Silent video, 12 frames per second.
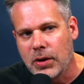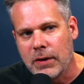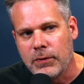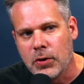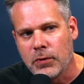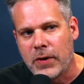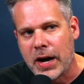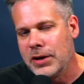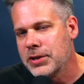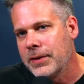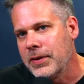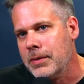if you're finding
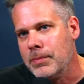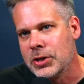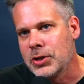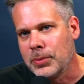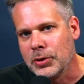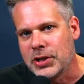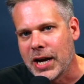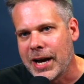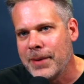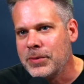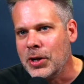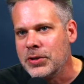yourself in a miserable
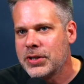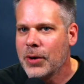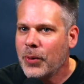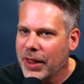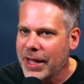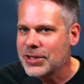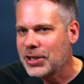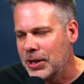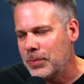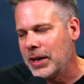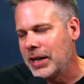job, don't say, well, that's good